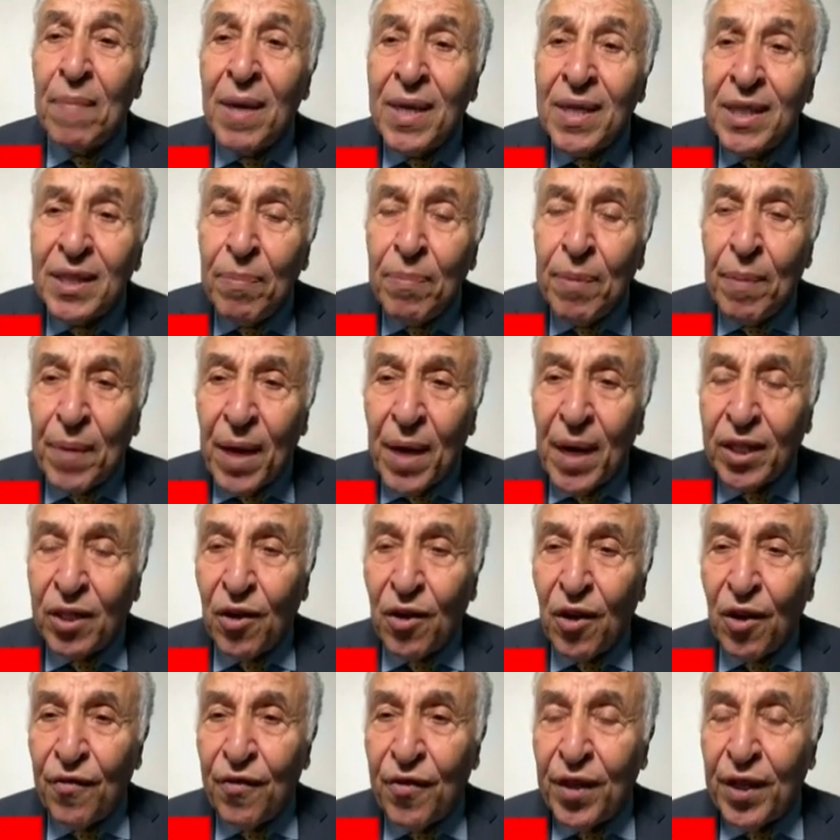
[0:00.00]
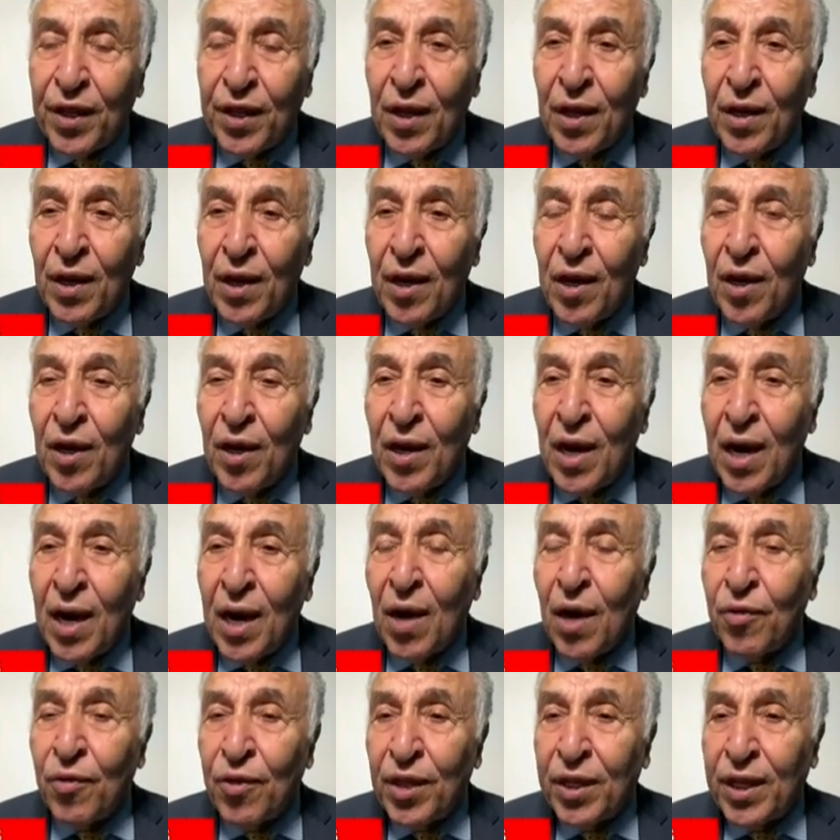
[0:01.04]
be part of the
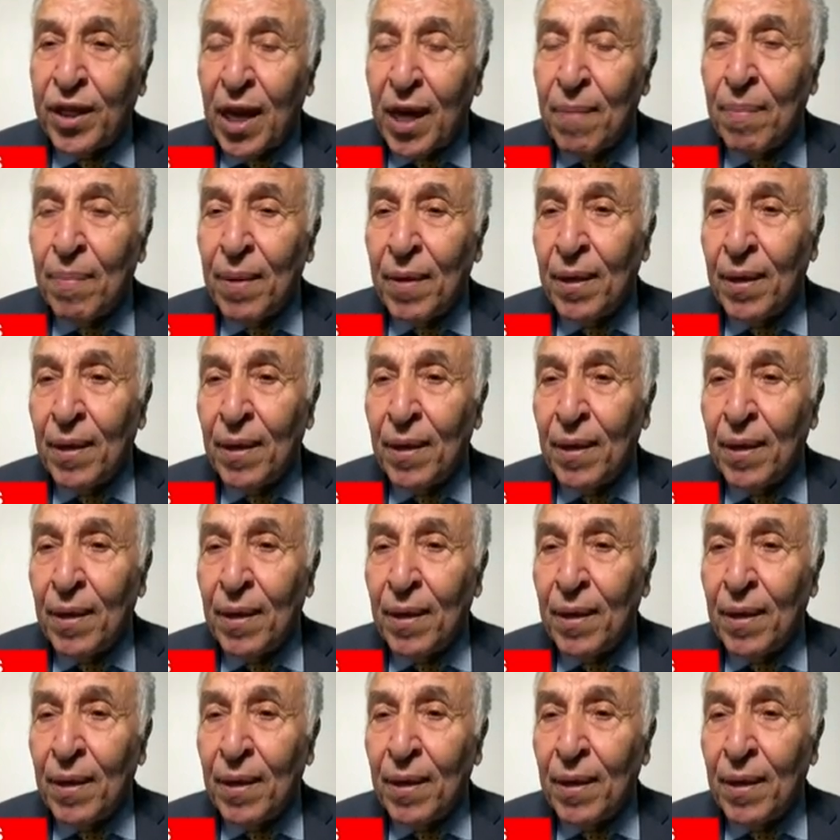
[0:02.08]
around the table,